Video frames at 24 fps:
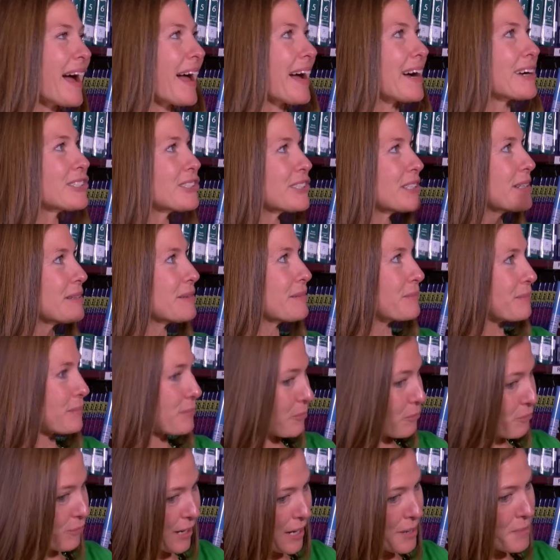I actually
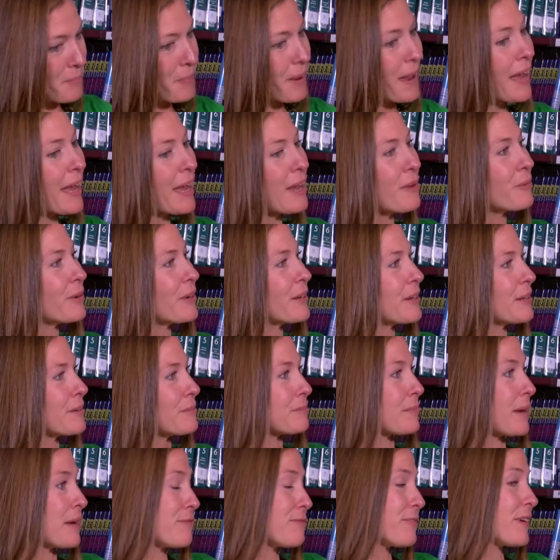ran by where
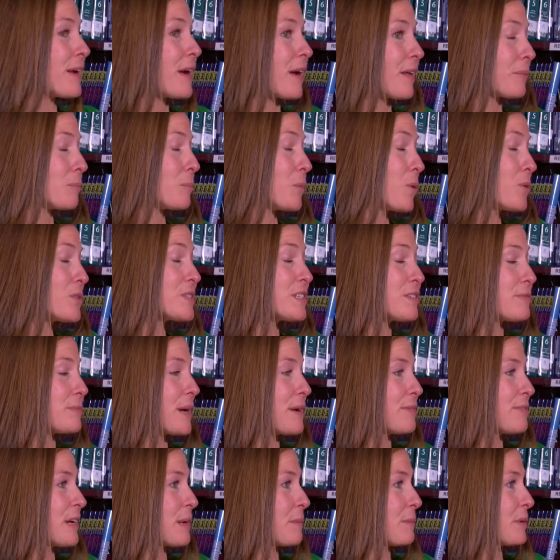my fa- uh, most of
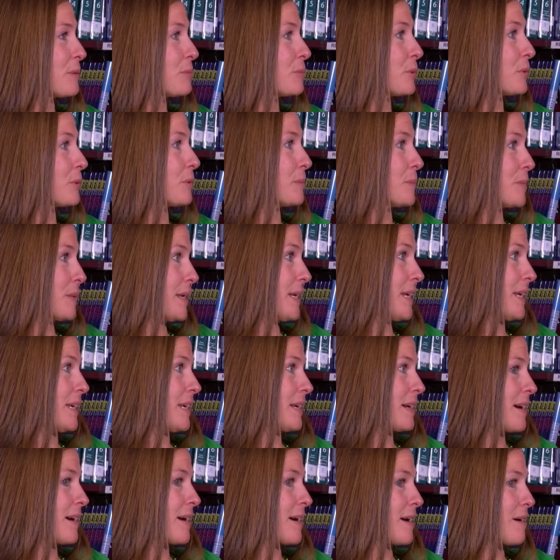my family will
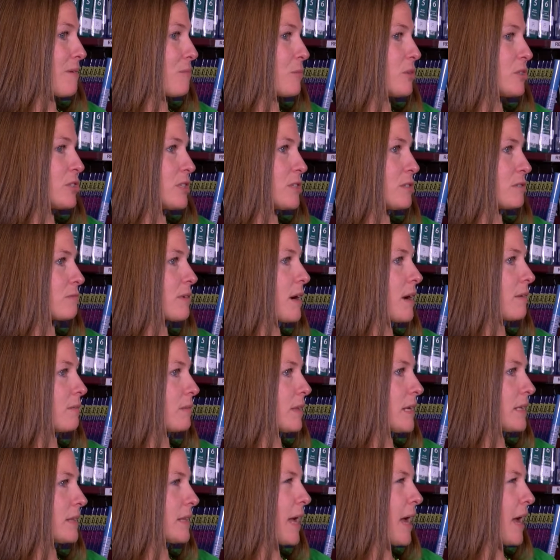be, um, yeah. which is around
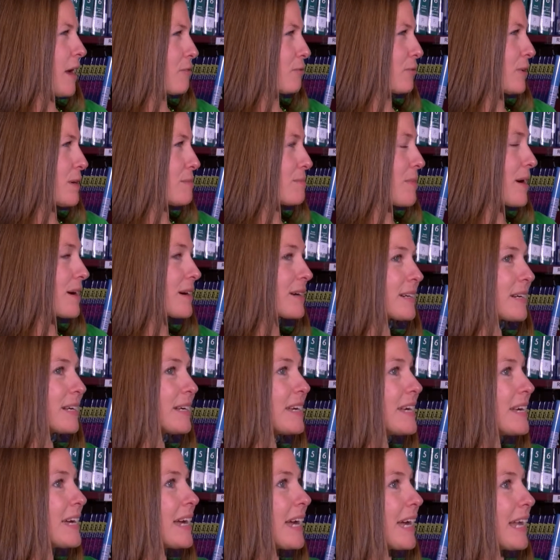like the halfway mark.
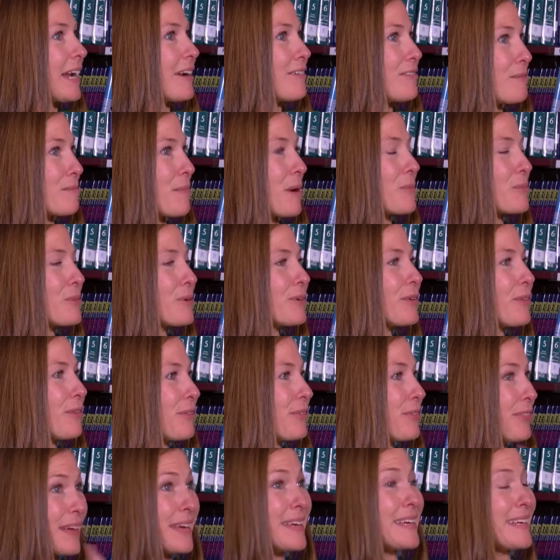Yeah. And I remember
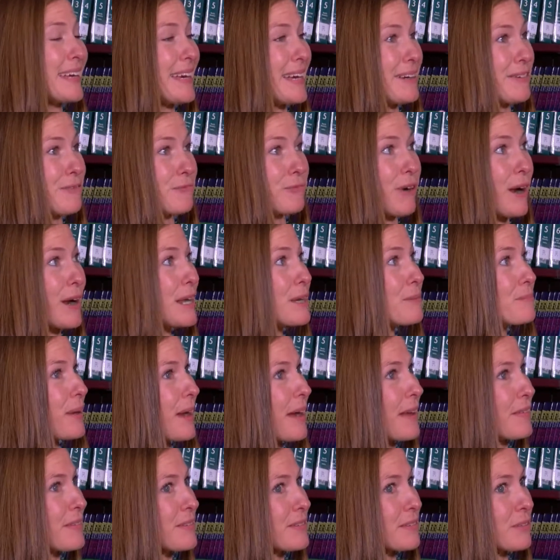thinking, running
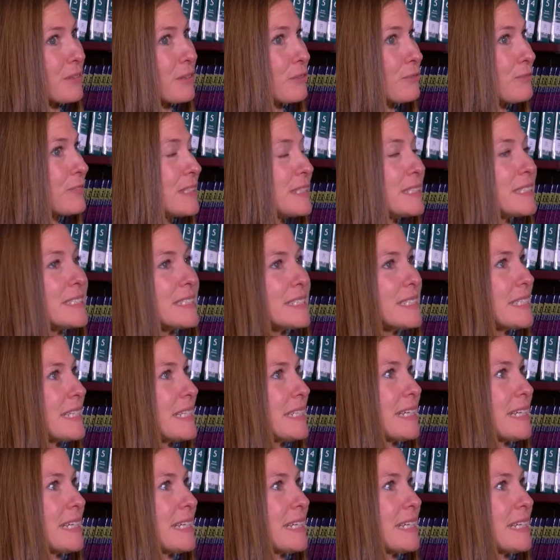by this little field and